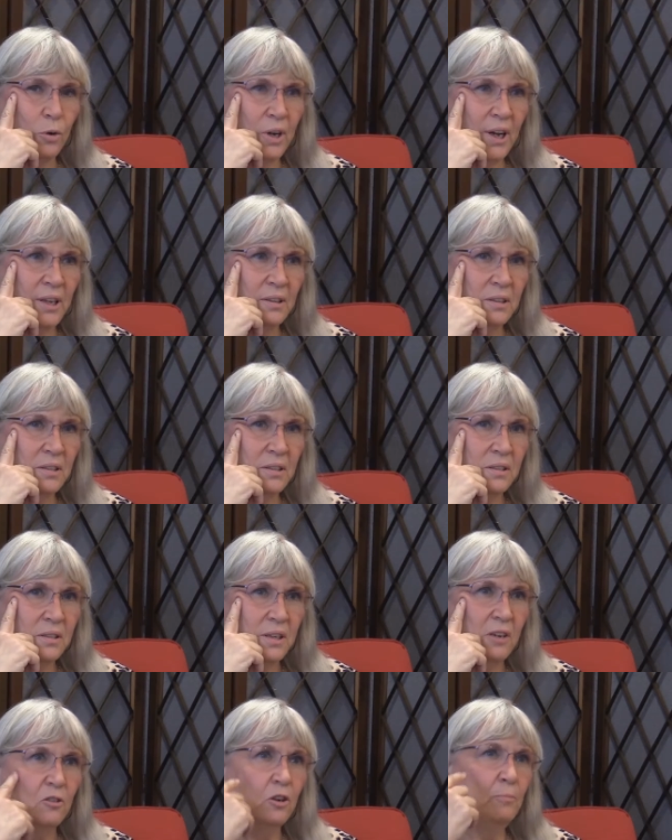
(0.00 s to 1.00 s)
Island?
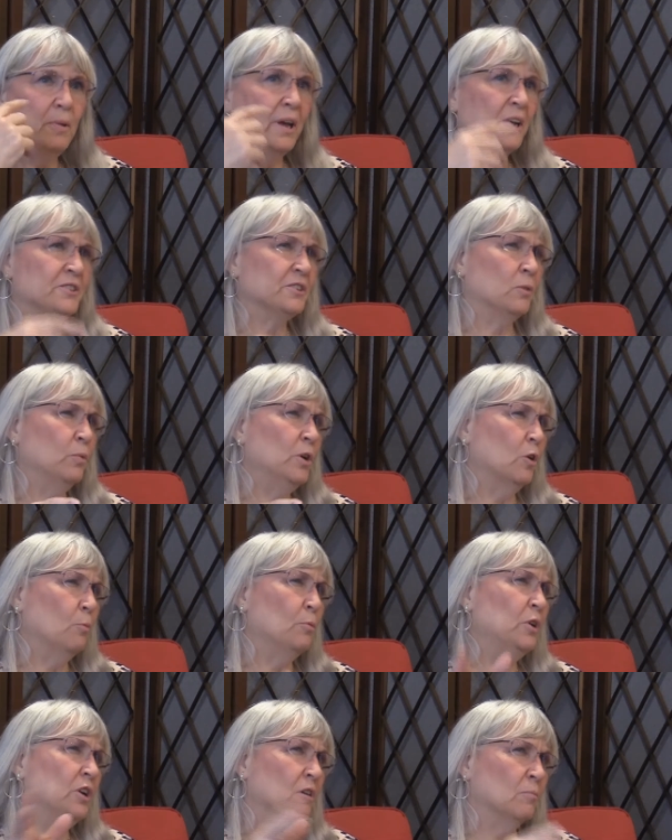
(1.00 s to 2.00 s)
Here in Mass, are we
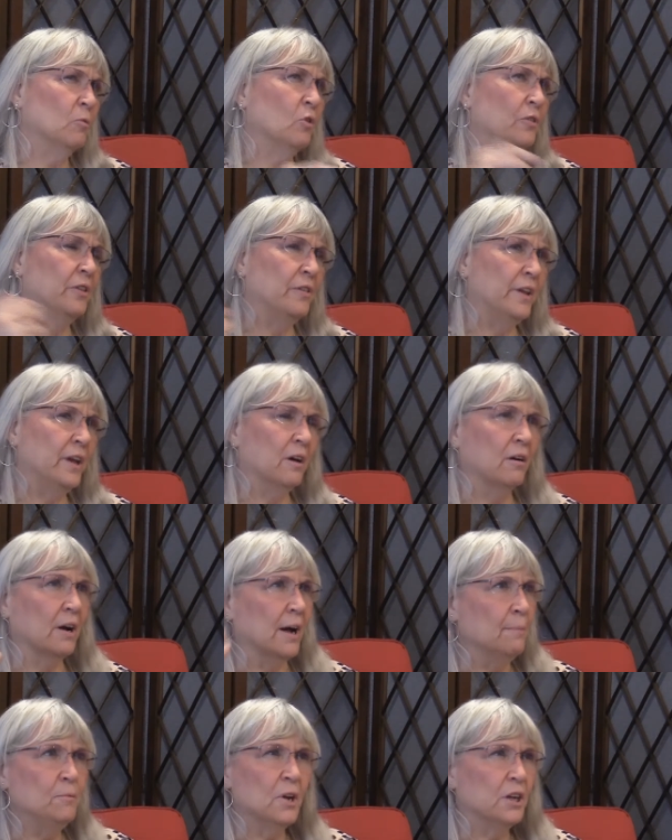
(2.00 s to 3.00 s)
opening up more than they are?
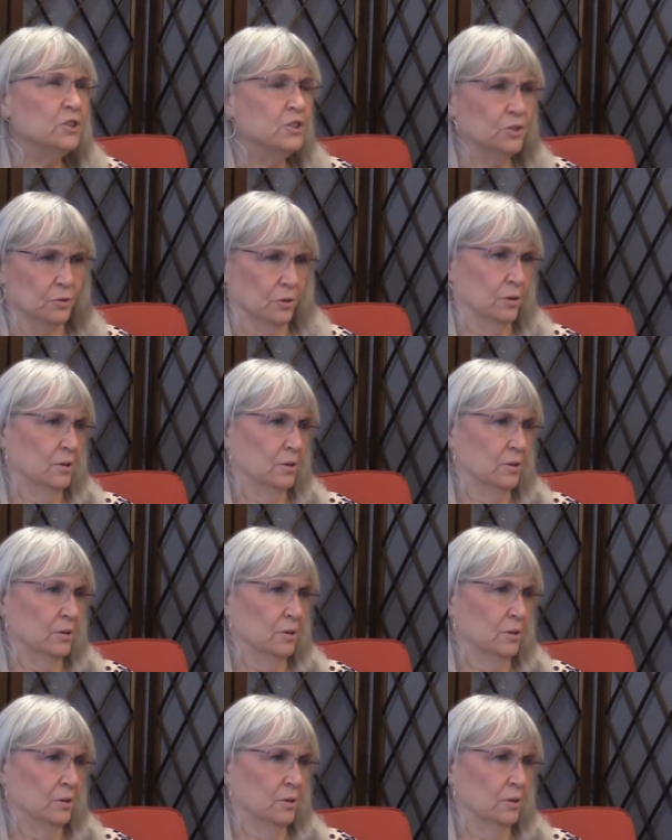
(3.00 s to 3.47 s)
I'm not sure.